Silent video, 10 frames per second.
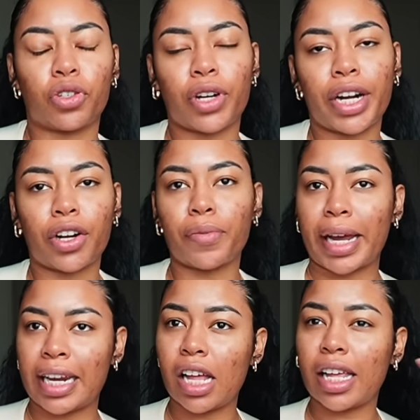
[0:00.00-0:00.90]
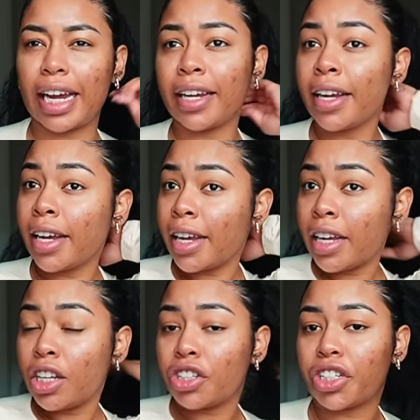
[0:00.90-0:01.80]
trainer back in LA.
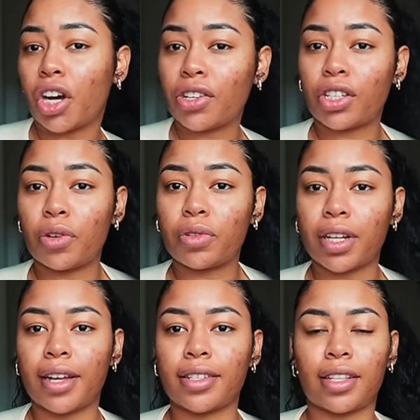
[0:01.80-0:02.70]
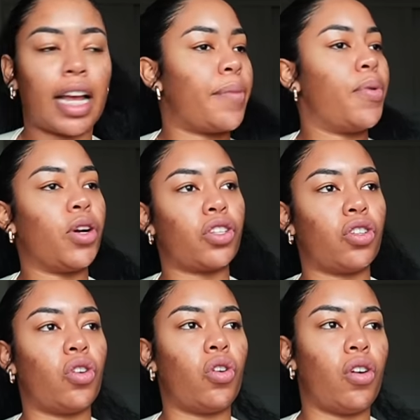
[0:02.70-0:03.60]
She also does like
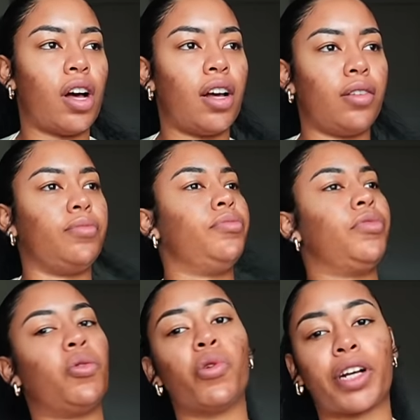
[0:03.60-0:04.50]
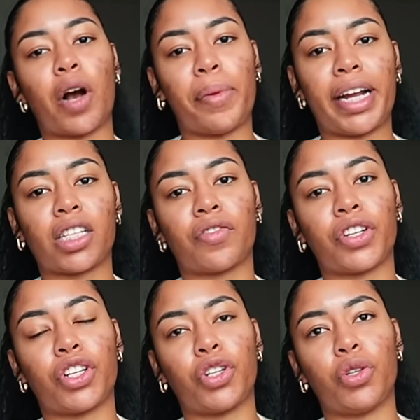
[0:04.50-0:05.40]
personal workout plans for
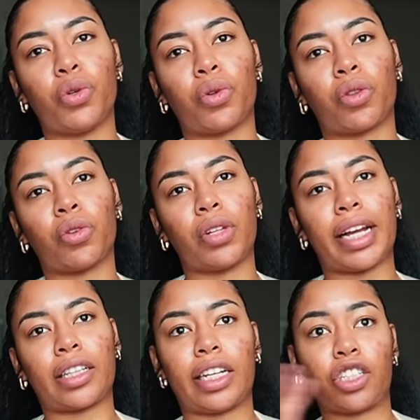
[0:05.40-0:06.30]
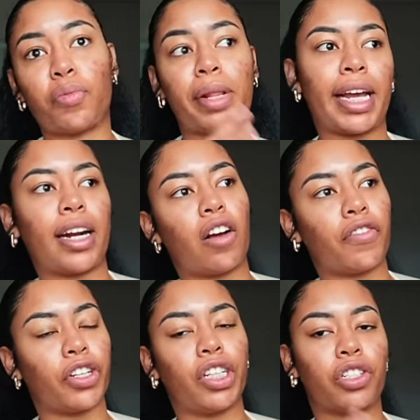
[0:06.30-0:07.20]
you through like she'll plan it out
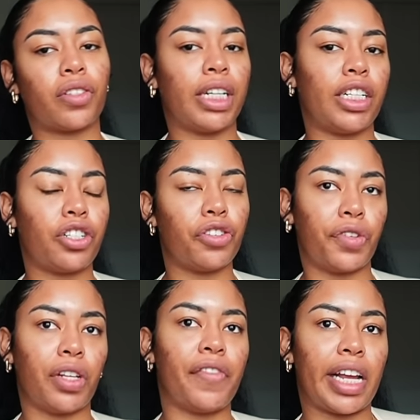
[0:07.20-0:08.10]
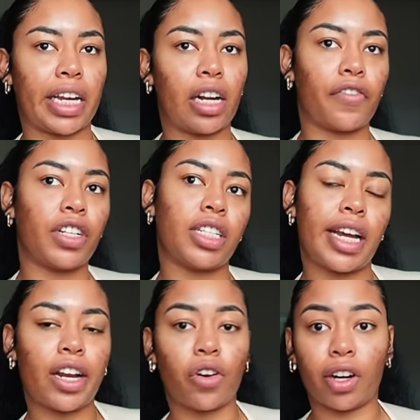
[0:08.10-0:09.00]
for you, and then she'll send it to you if you live in like in a different
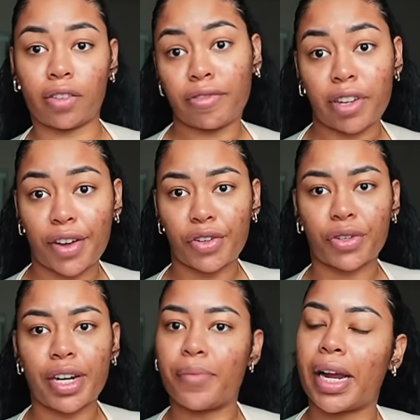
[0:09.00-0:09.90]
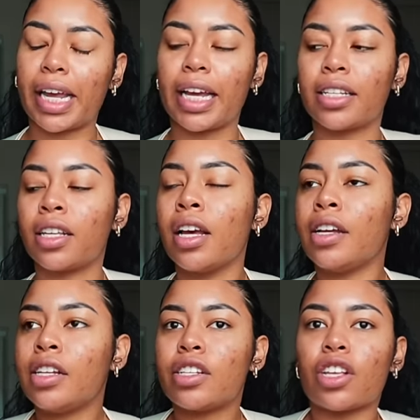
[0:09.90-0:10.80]
state or country in my case.
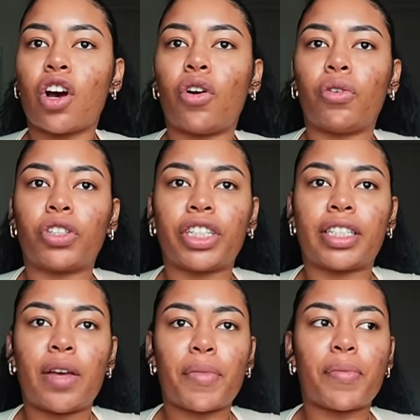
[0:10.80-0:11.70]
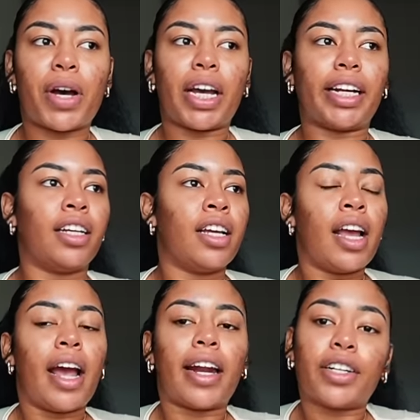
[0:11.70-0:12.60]
So she sent me mine,
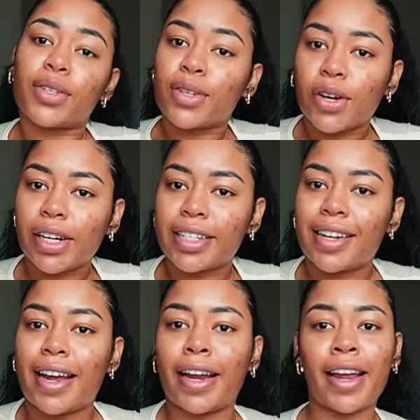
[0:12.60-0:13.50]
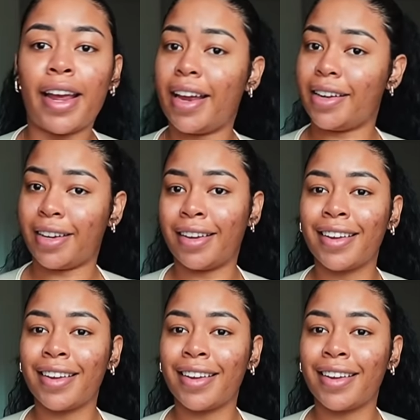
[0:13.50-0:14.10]
and I just started it today, and